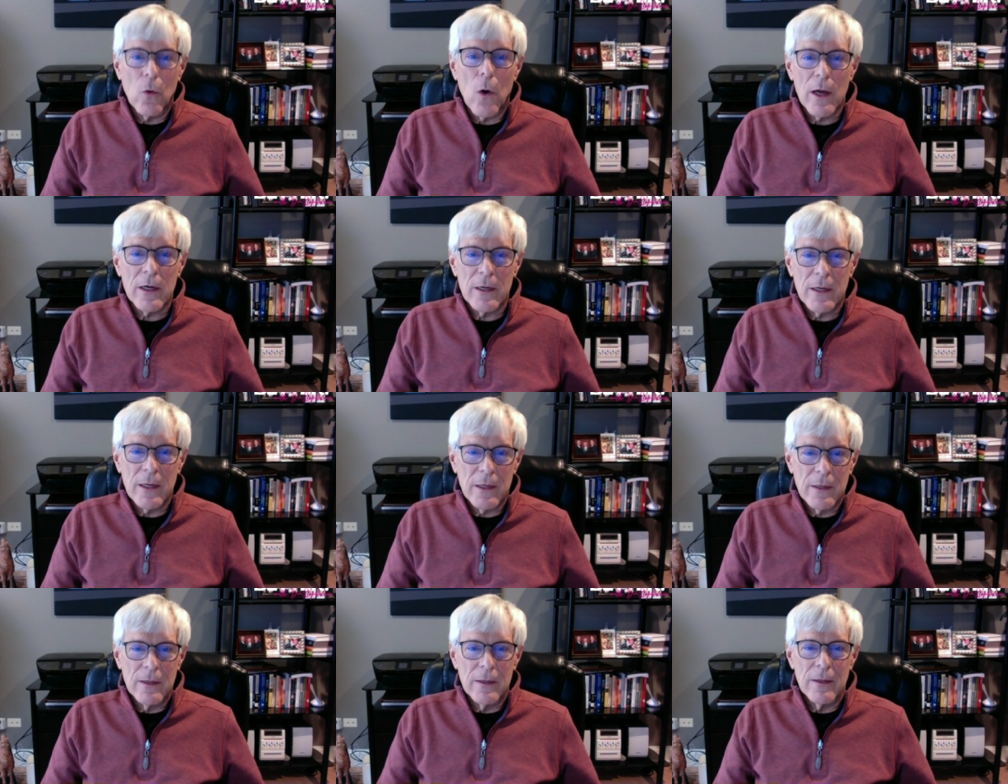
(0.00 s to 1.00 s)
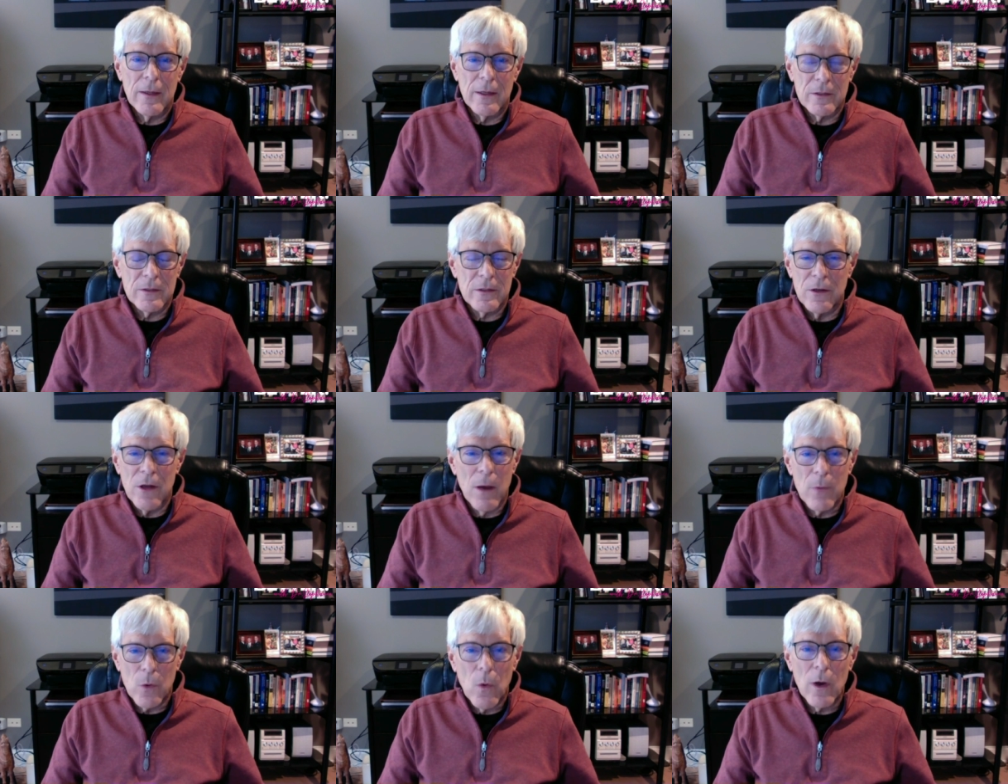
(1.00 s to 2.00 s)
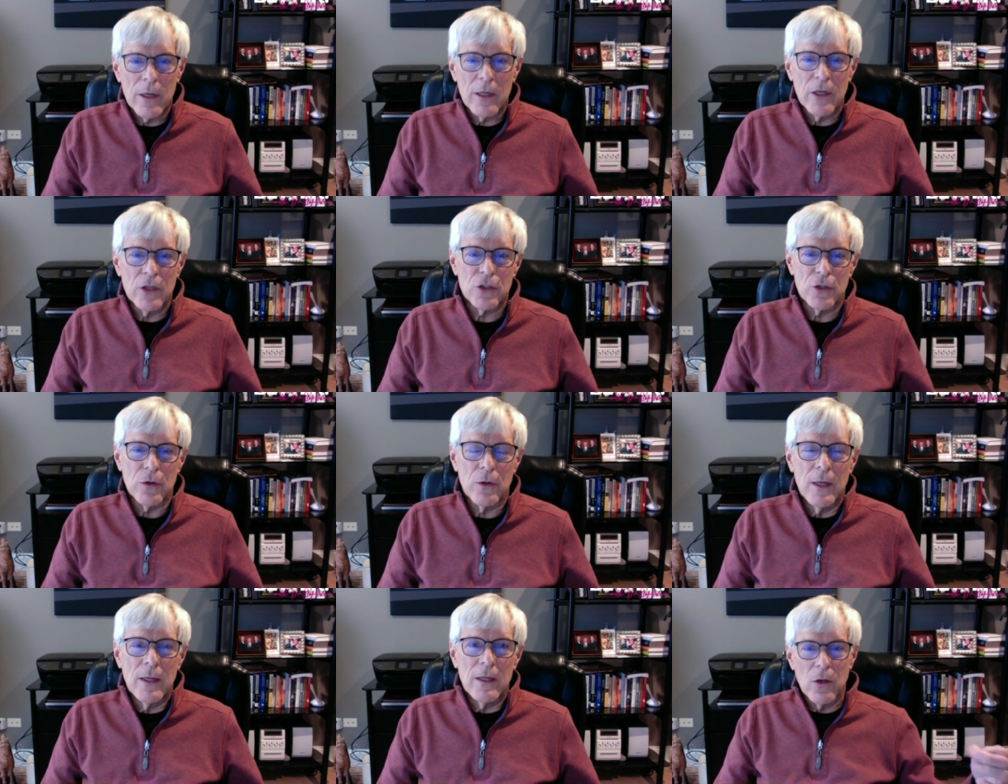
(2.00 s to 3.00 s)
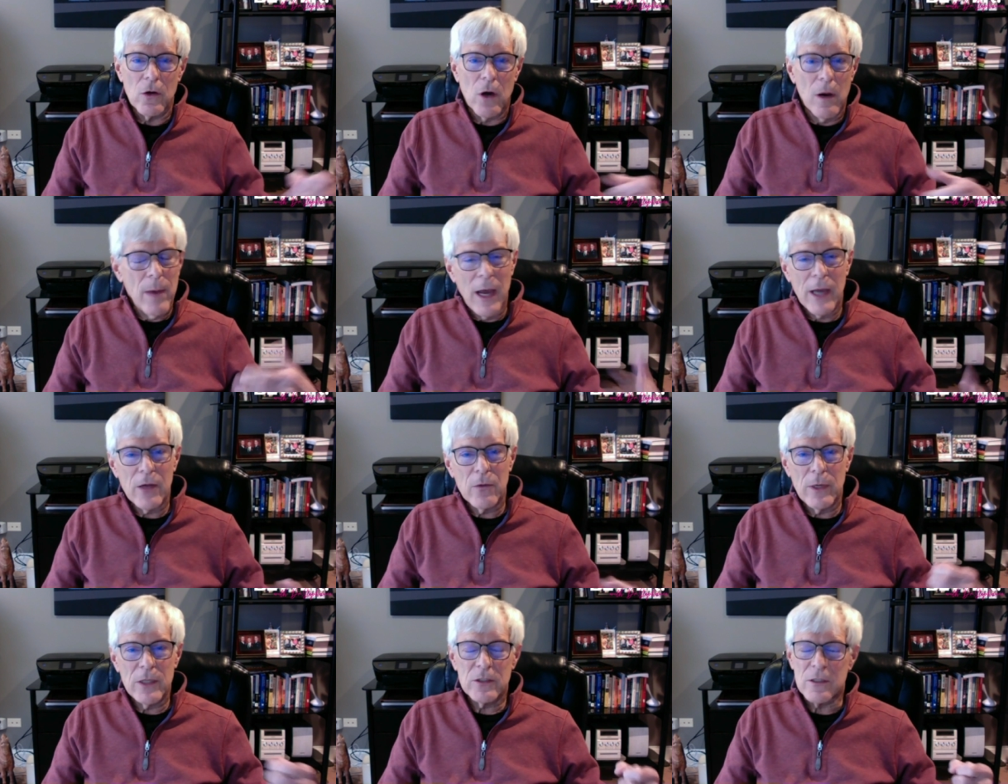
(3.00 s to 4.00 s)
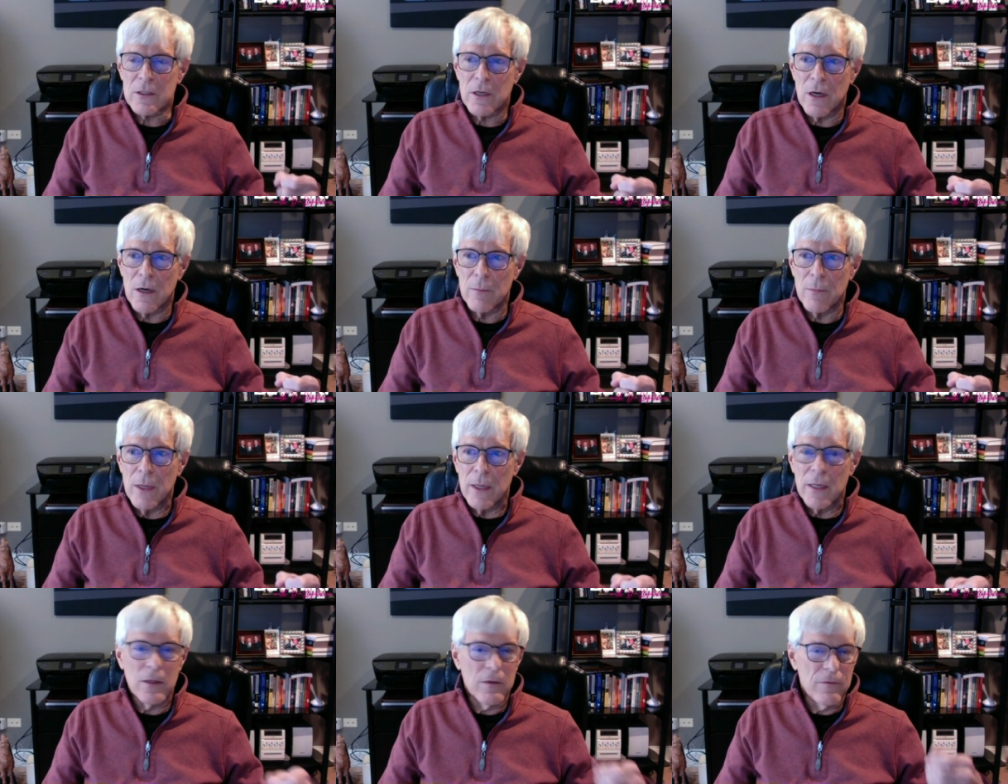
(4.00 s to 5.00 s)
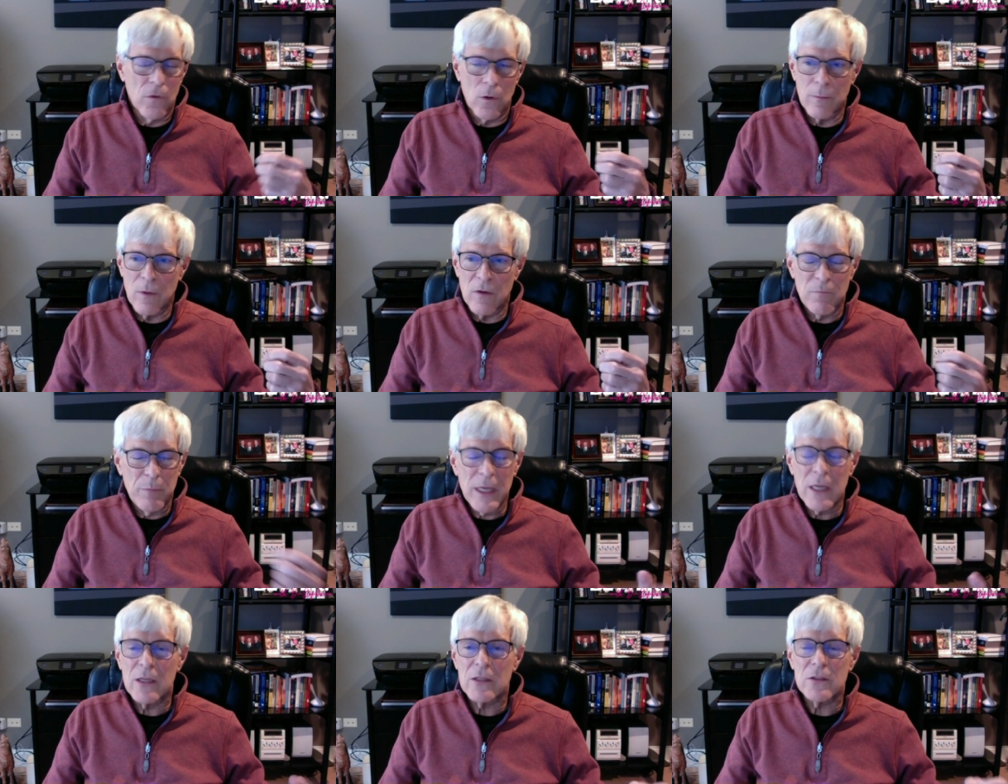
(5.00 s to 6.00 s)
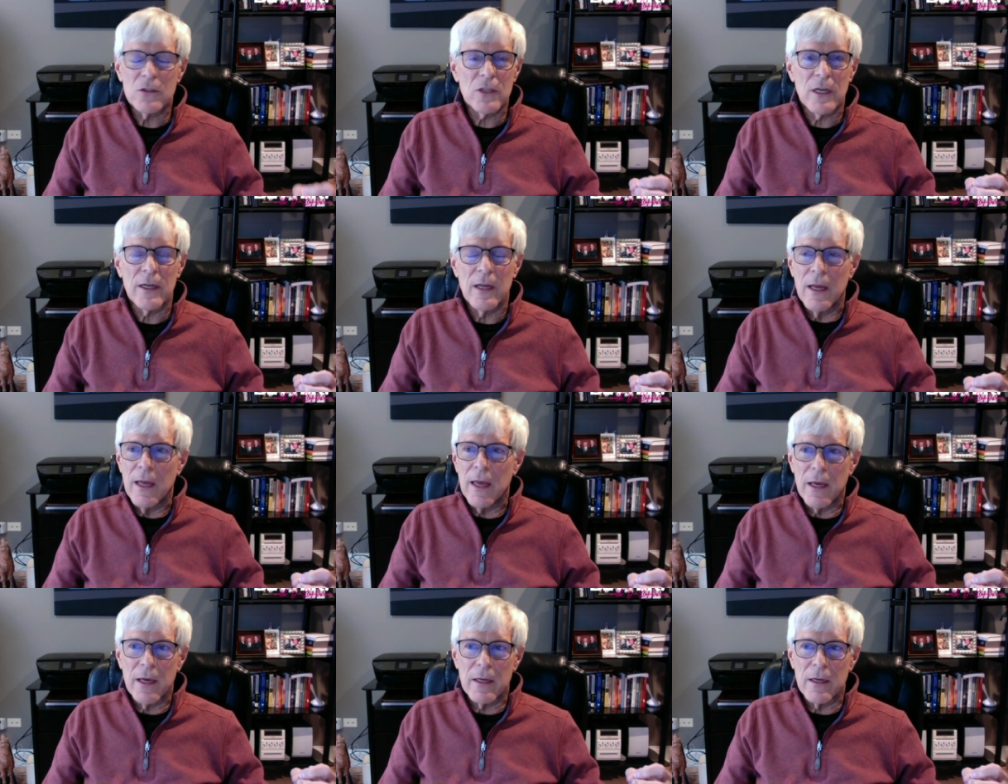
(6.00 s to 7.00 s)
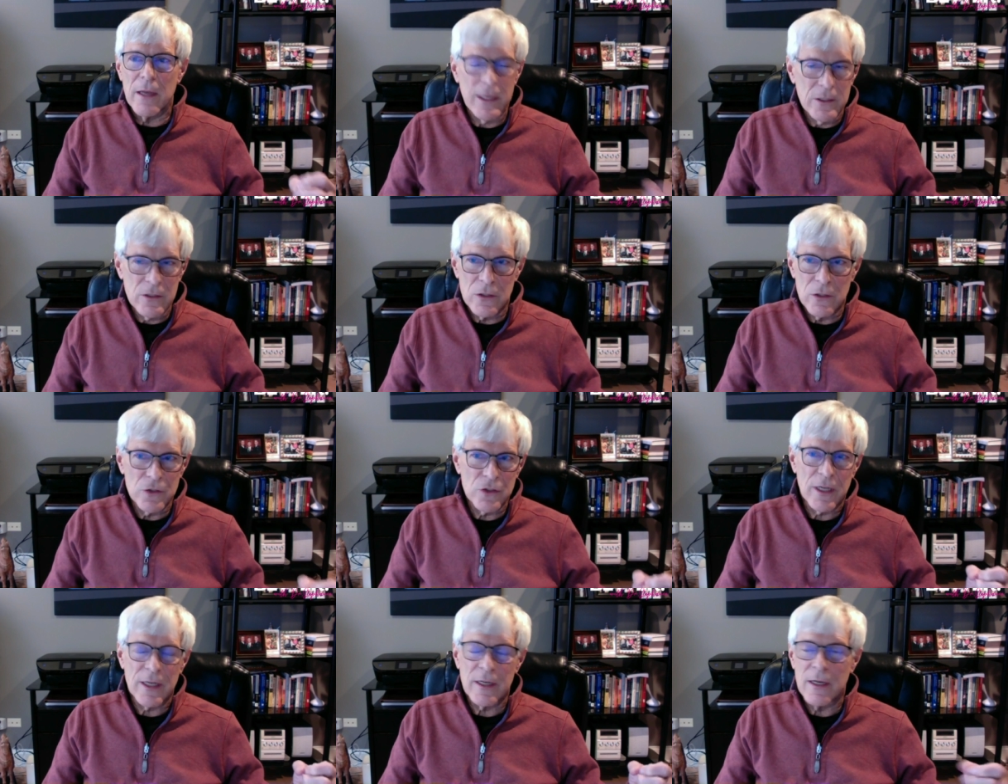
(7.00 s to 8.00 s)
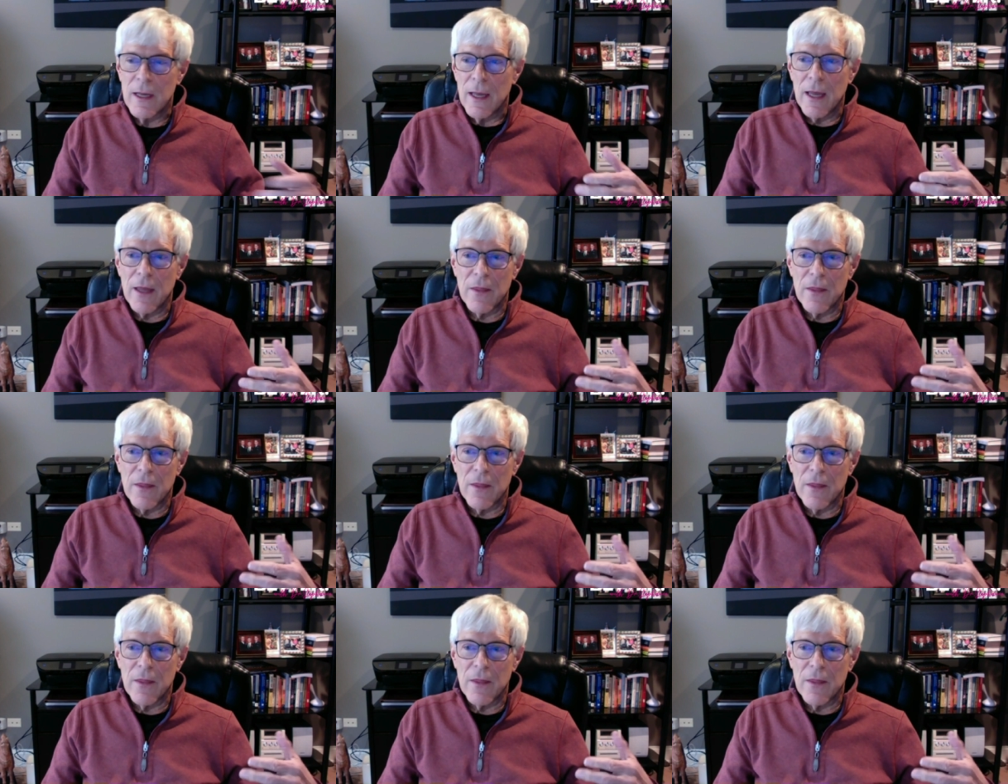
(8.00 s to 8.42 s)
Quantity is the number one issue. You know, carbohydrates that come in the form of beans and lentils and